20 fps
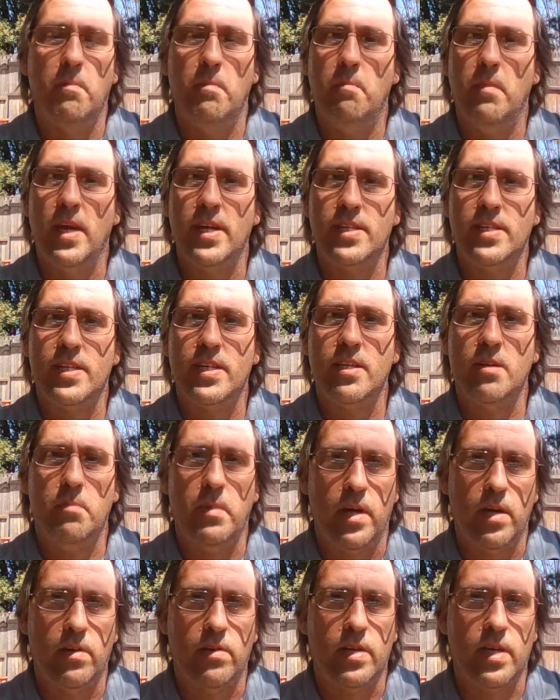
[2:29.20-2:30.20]
Mexican
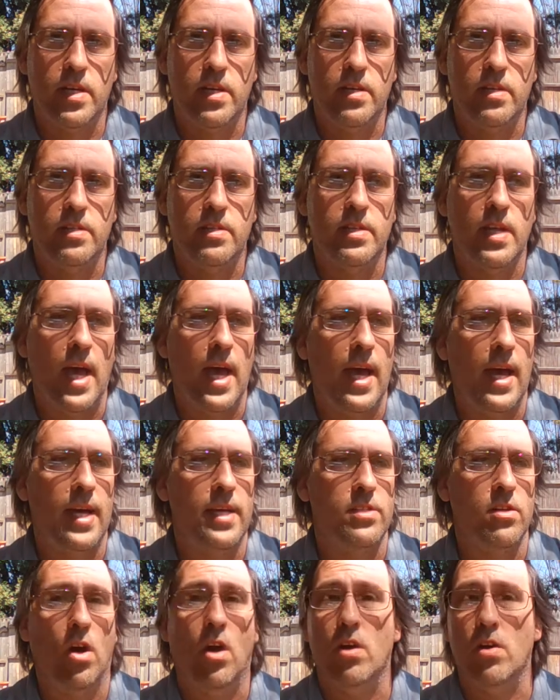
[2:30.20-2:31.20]
Americans,
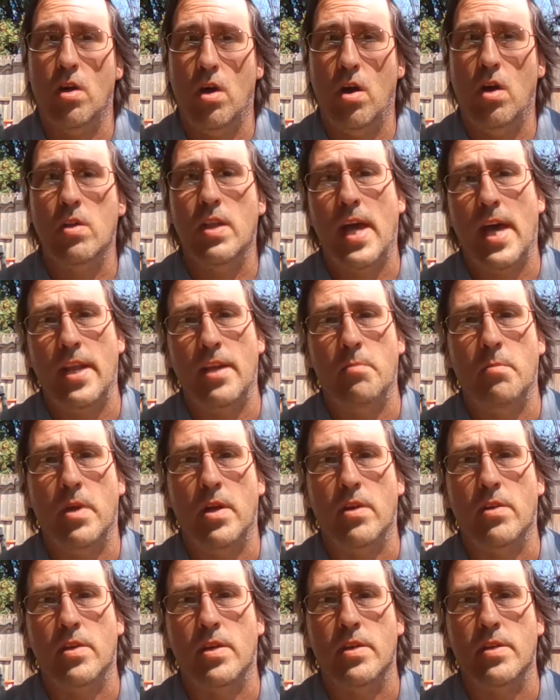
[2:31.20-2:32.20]
as are all Latin
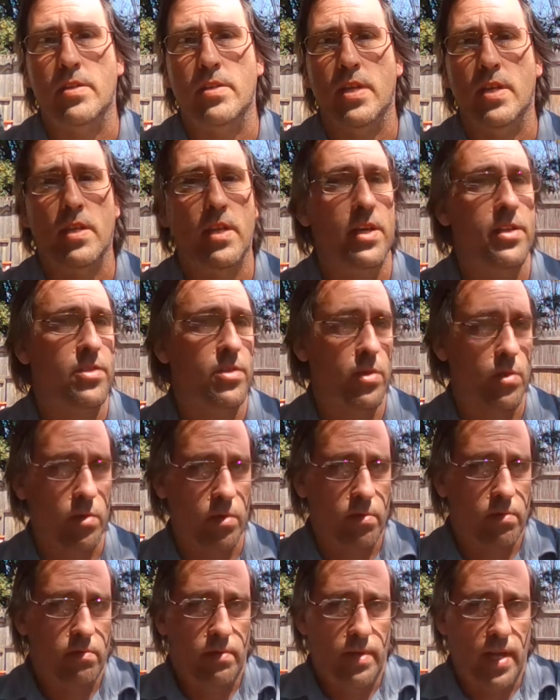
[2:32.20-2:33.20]
Americans, unless
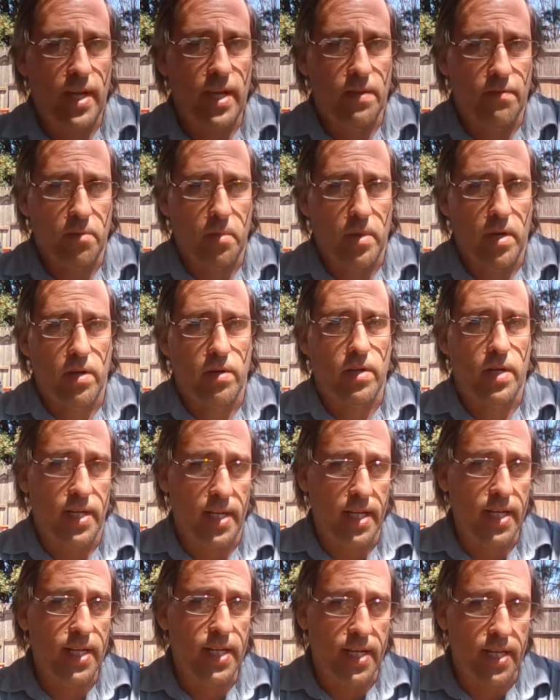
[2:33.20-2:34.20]
you're Native
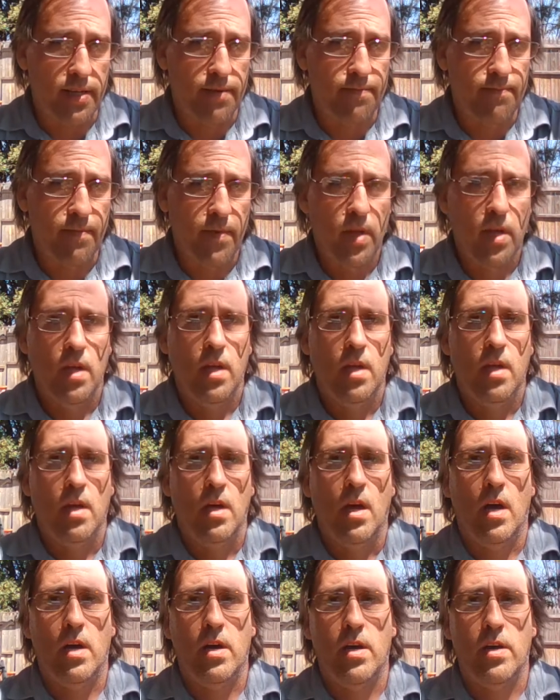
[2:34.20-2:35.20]
American Indian,
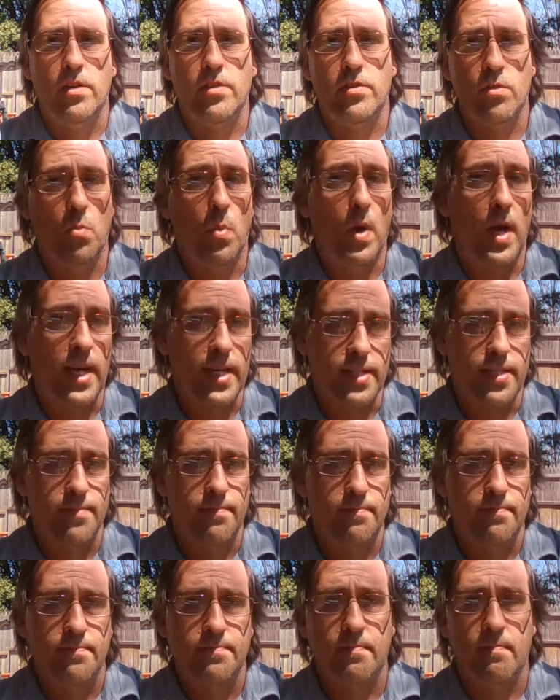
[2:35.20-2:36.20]
you're white.
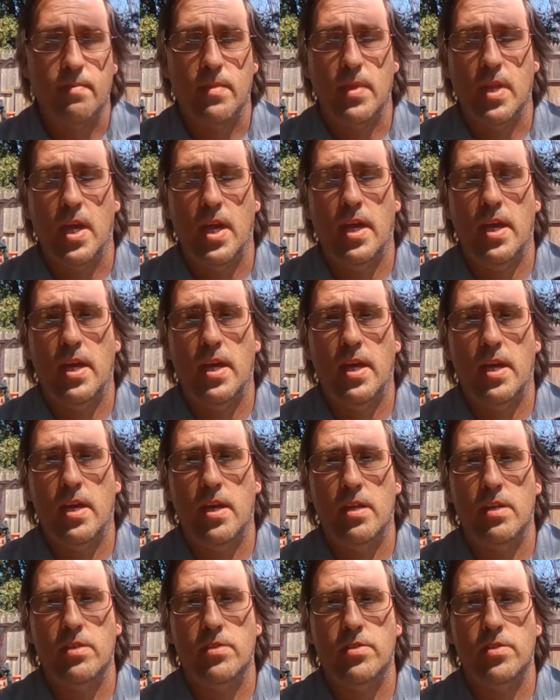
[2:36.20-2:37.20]

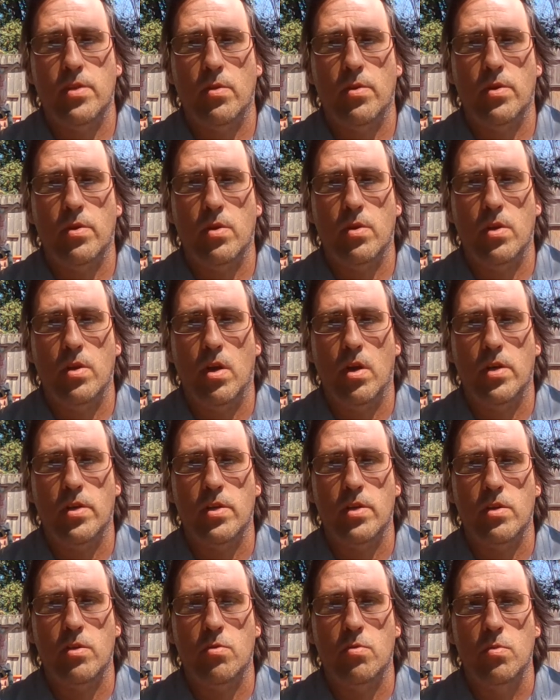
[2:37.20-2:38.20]
And so they're going to
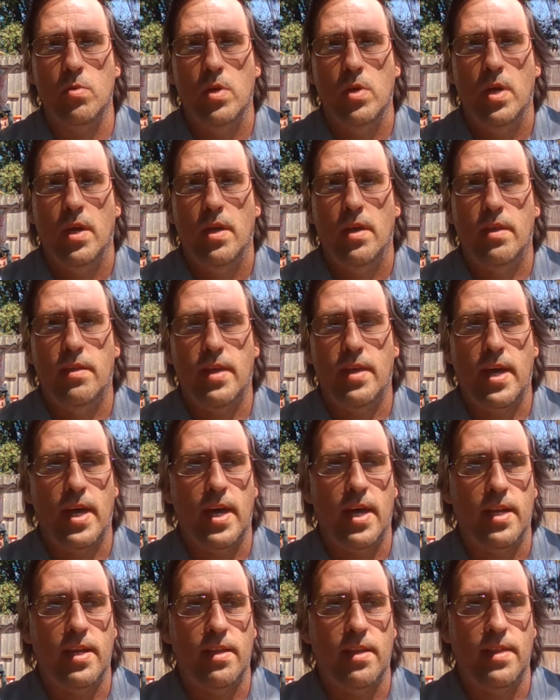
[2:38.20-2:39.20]
argue
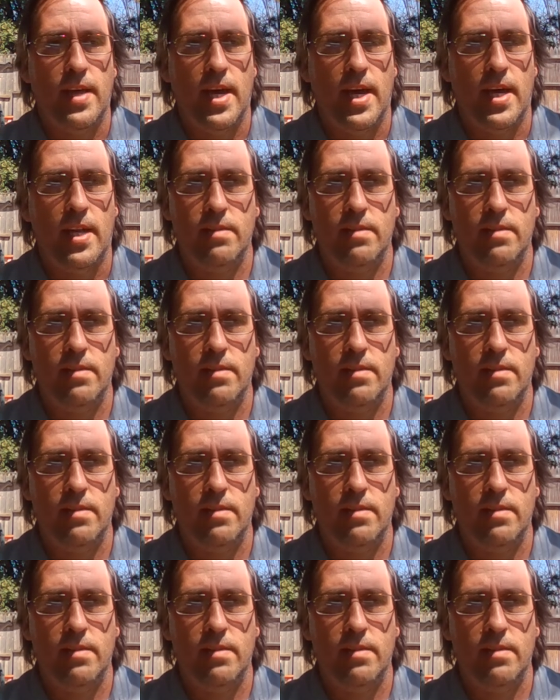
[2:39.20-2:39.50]
that